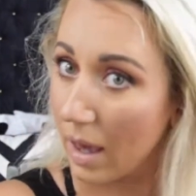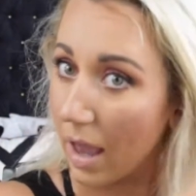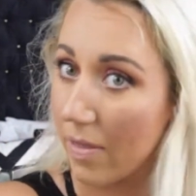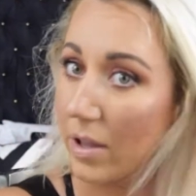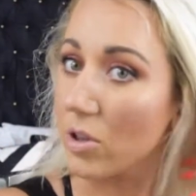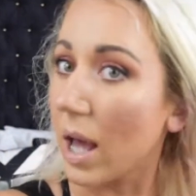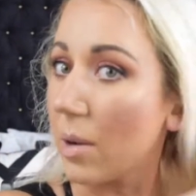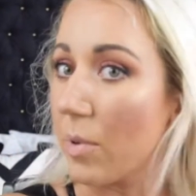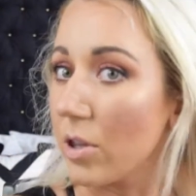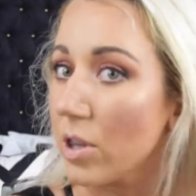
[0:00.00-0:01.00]
And then just kind
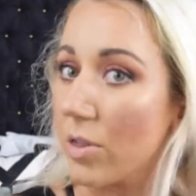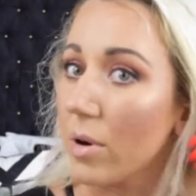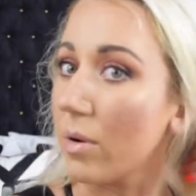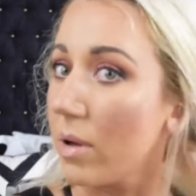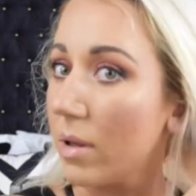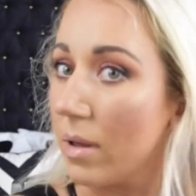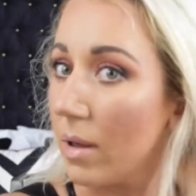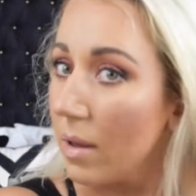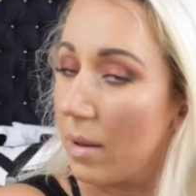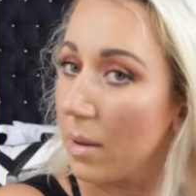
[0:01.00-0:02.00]
of brush it through.
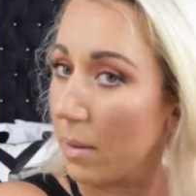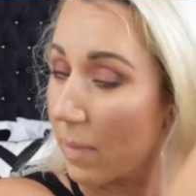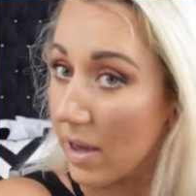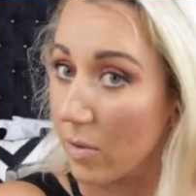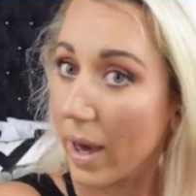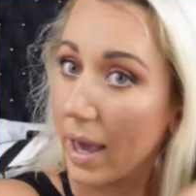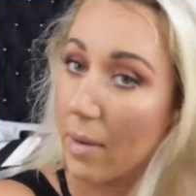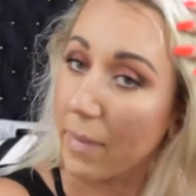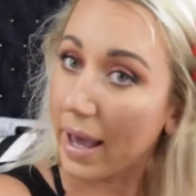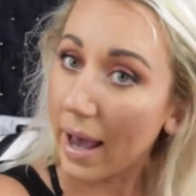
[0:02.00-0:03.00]
By the way,
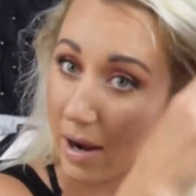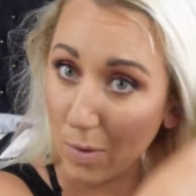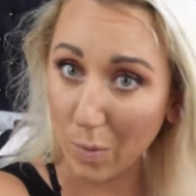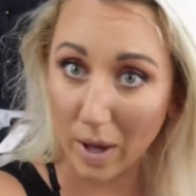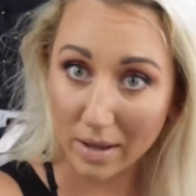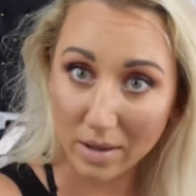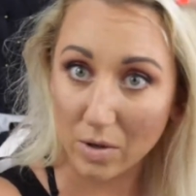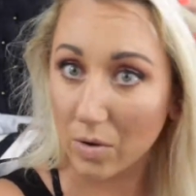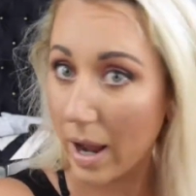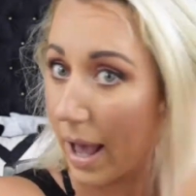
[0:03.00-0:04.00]
my hair was
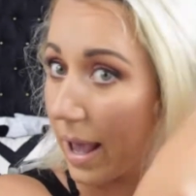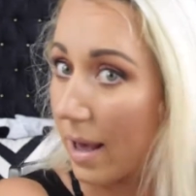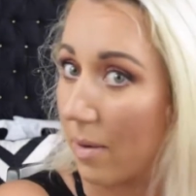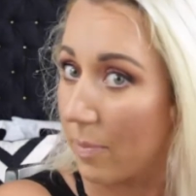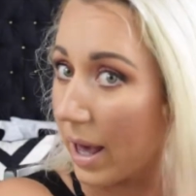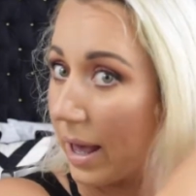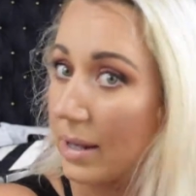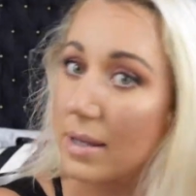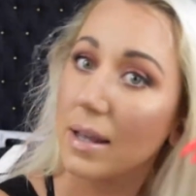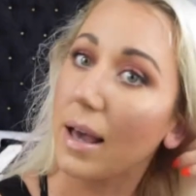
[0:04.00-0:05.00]
gray,
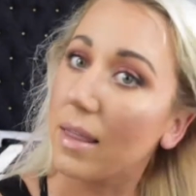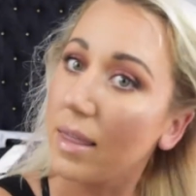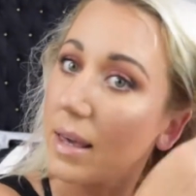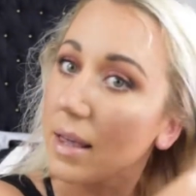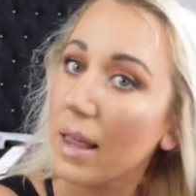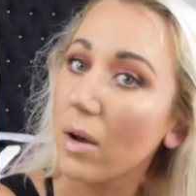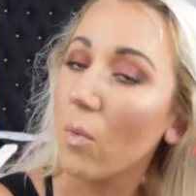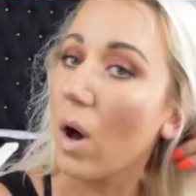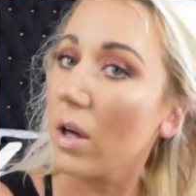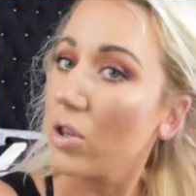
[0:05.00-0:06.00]
but I think it like
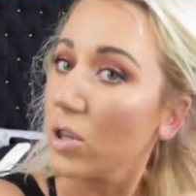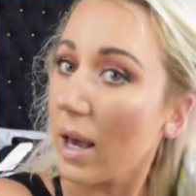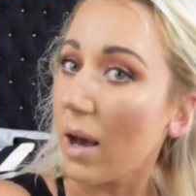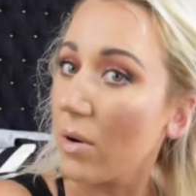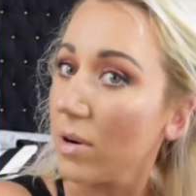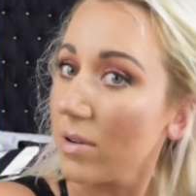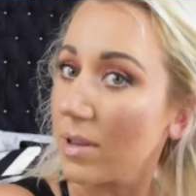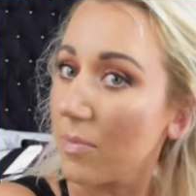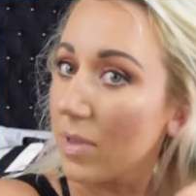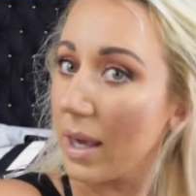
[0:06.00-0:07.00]
washed out or
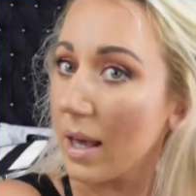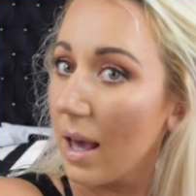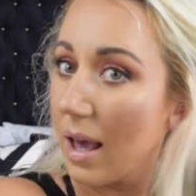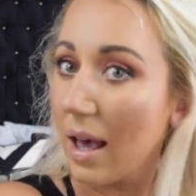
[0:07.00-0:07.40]
something.